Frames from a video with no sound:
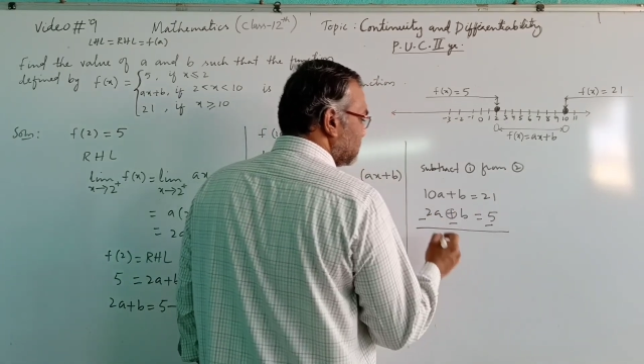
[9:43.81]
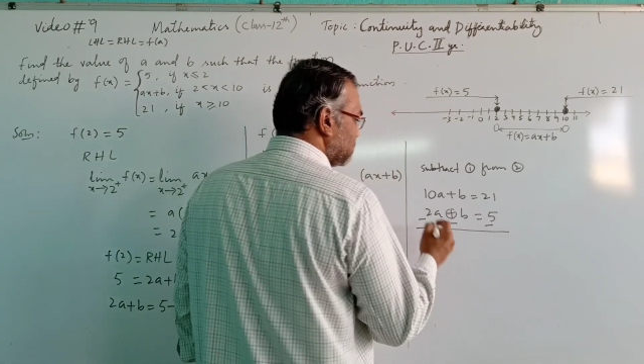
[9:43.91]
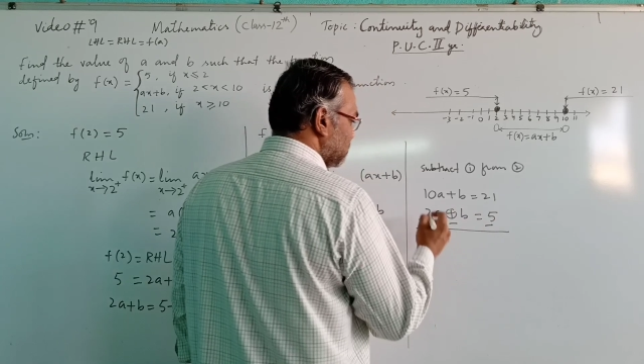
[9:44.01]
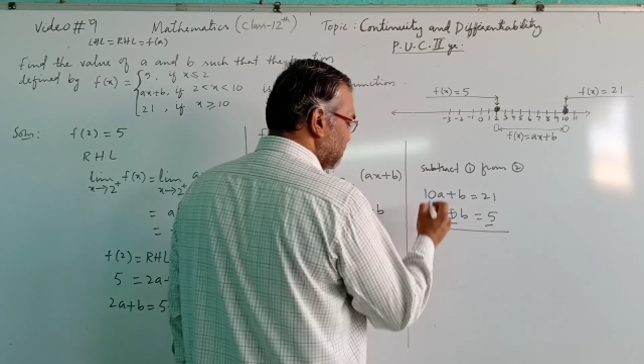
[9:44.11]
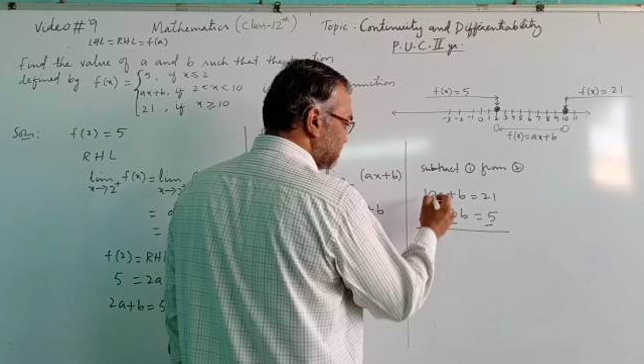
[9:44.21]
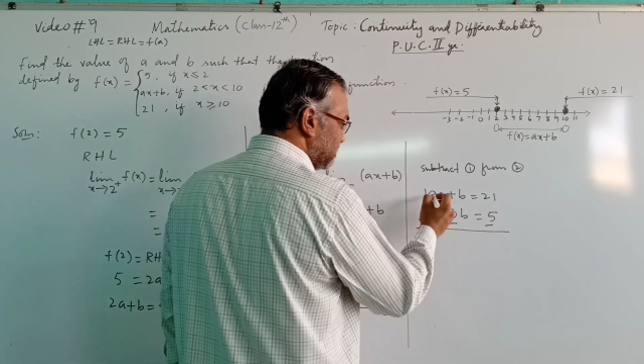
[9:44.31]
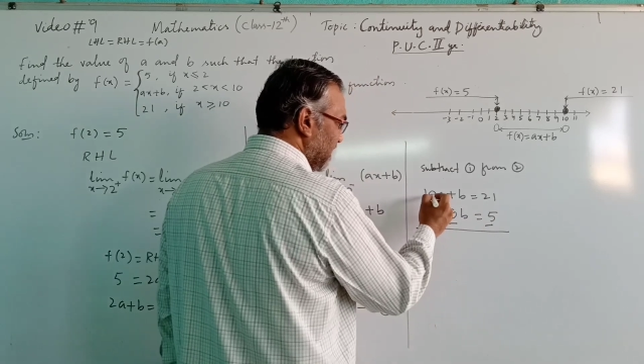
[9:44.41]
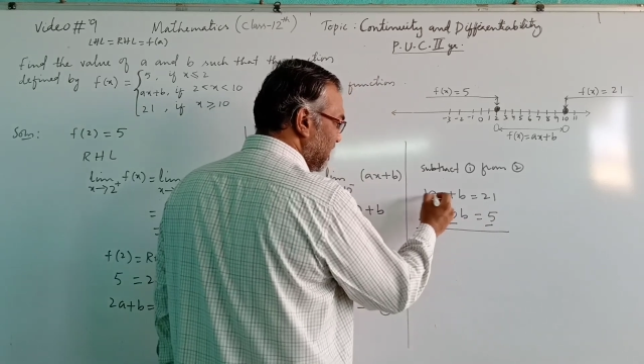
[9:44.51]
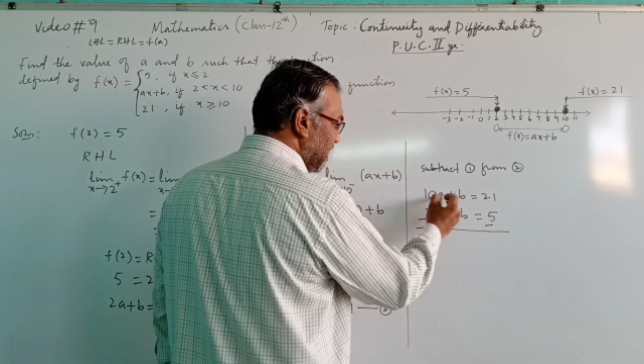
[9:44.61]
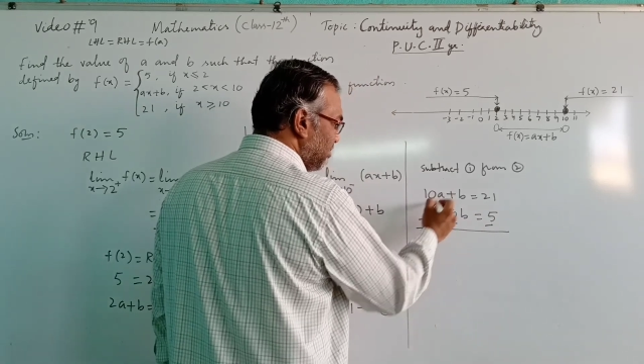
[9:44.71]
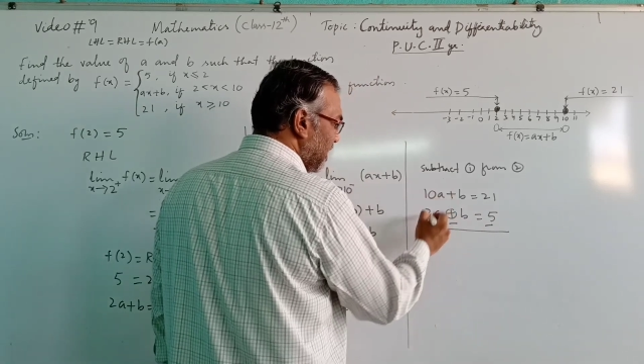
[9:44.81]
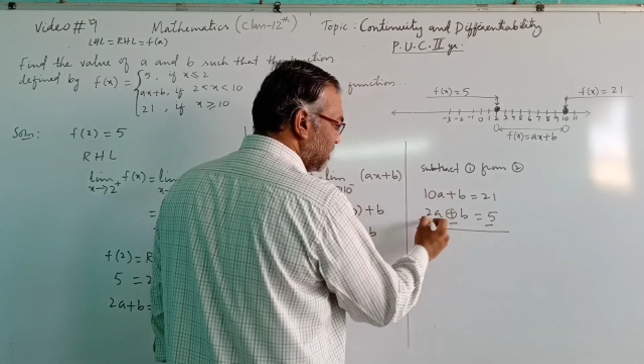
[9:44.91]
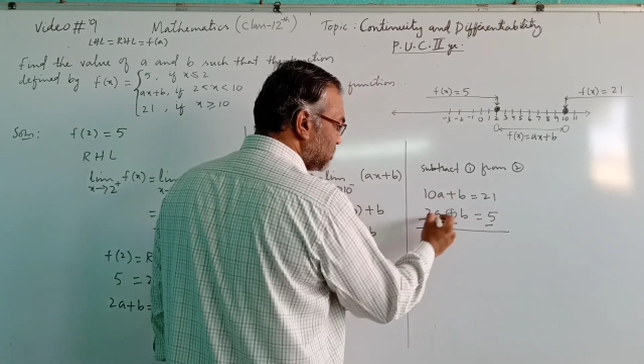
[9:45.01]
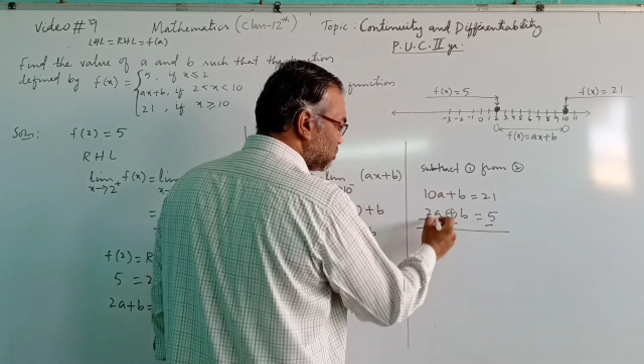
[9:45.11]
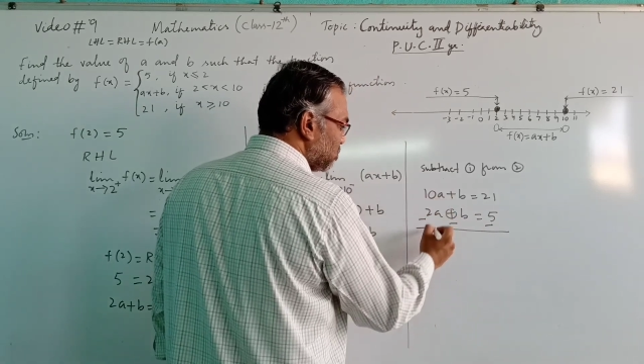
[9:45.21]
So this 10a
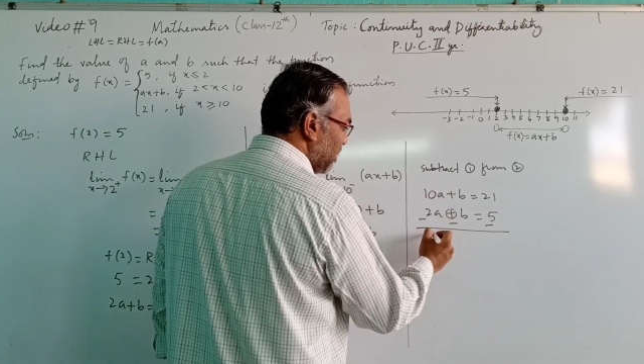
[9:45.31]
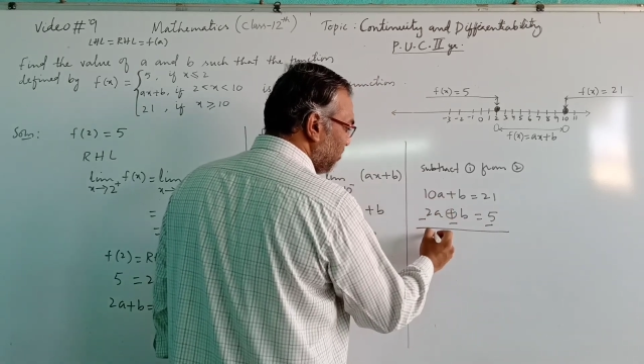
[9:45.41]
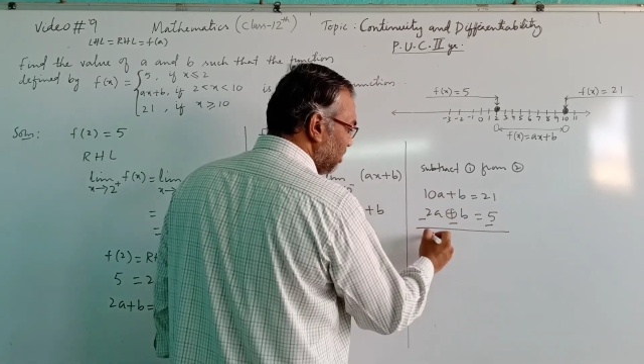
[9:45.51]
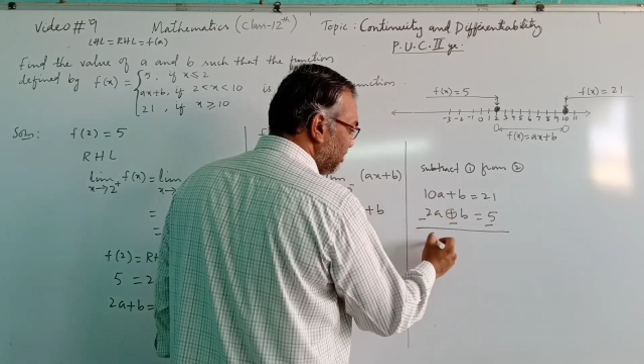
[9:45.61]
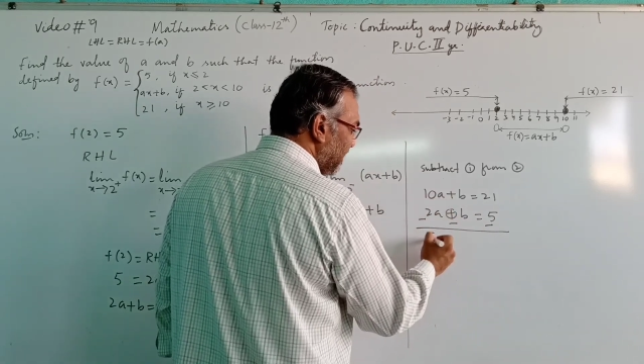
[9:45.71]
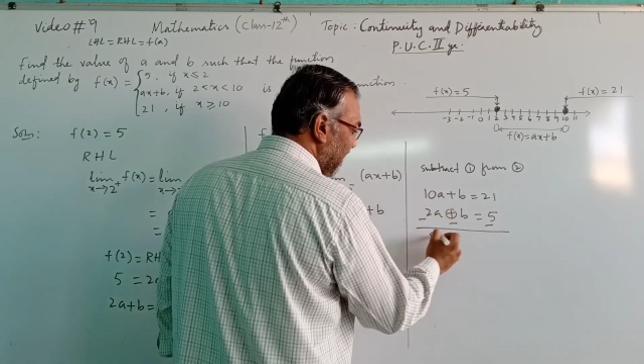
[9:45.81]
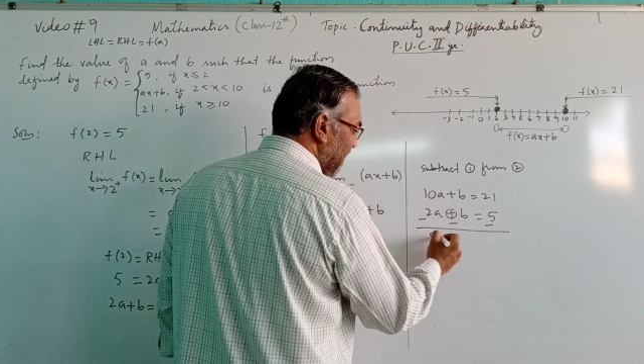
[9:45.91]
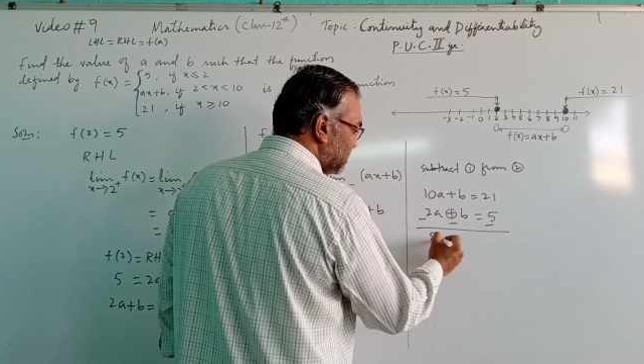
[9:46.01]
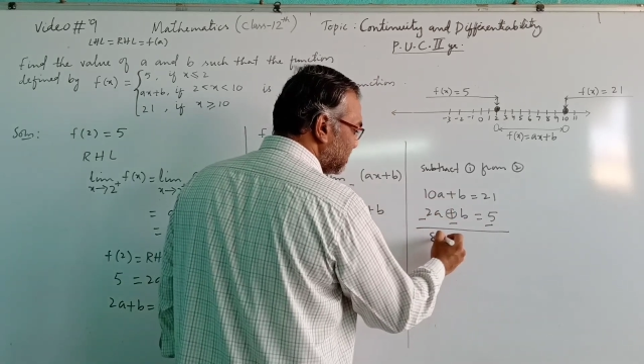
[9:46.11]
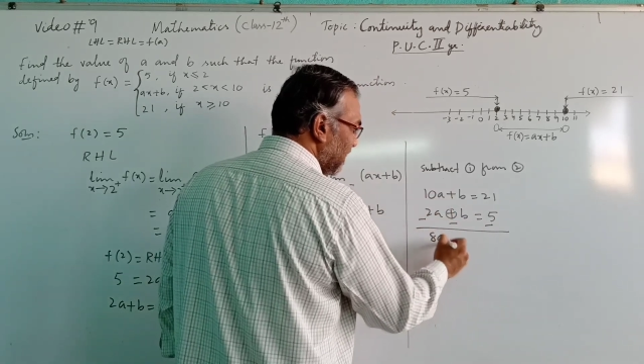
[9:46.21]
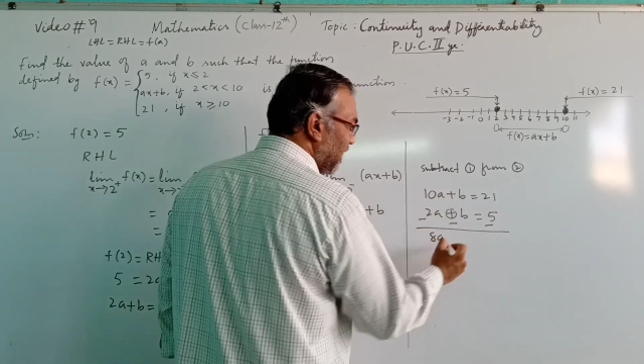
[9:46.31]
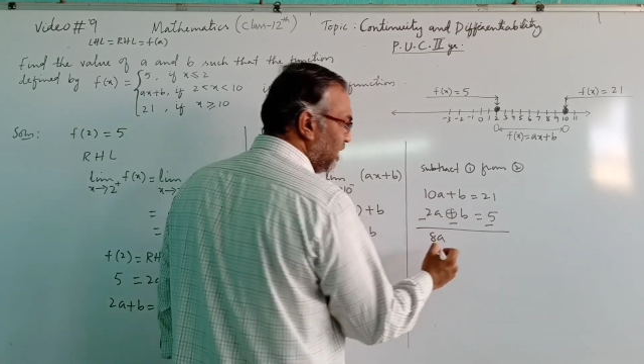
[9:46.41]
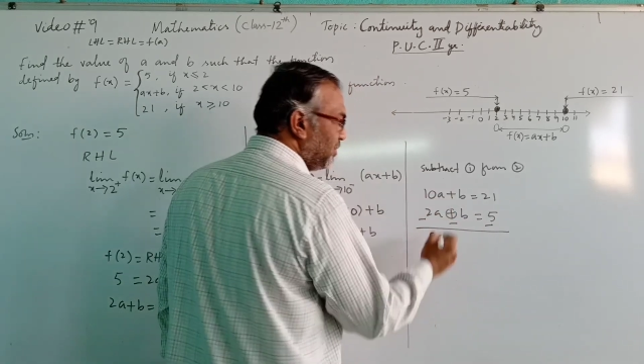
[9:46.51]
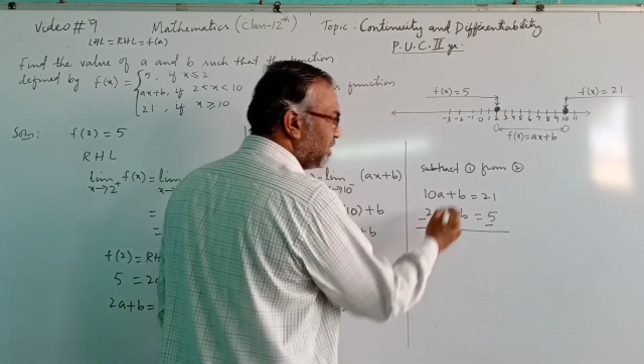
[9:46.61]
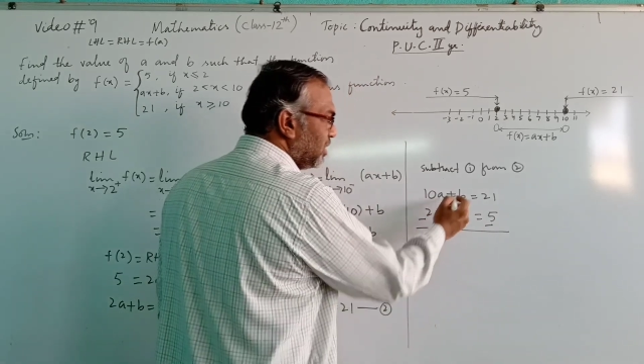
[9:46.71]
minus 2a will be
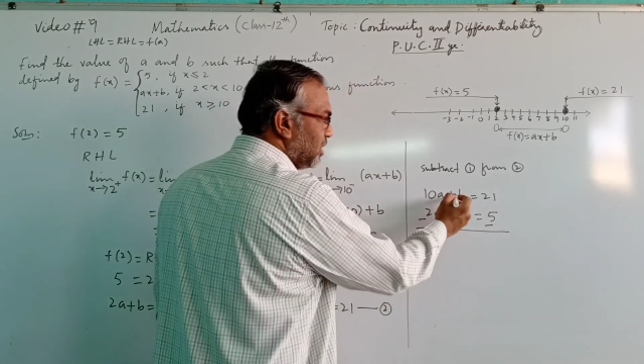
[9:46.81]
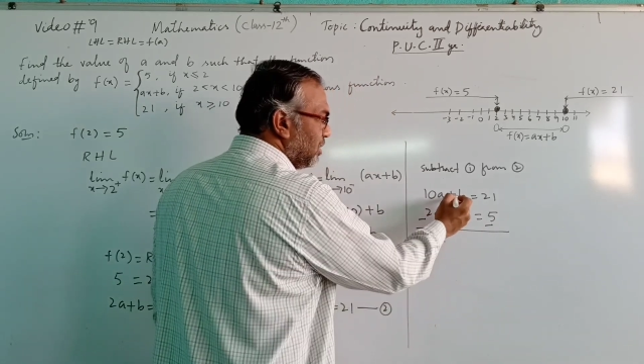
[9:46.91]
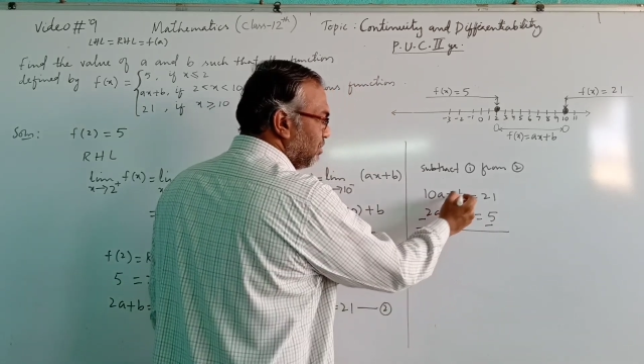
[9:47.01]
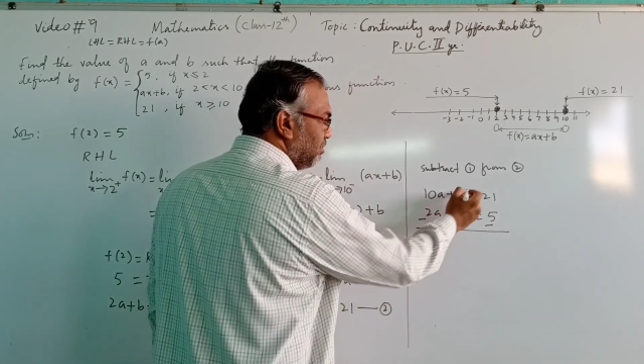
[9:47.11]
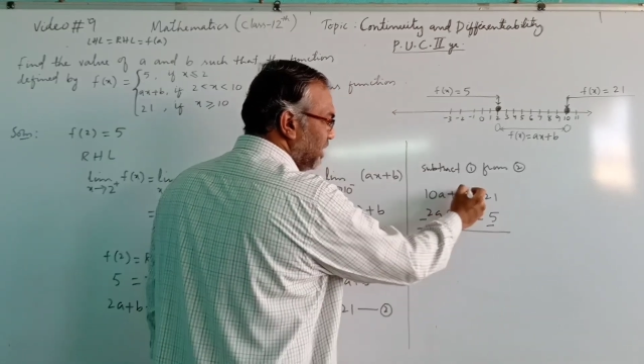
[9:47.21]
8a,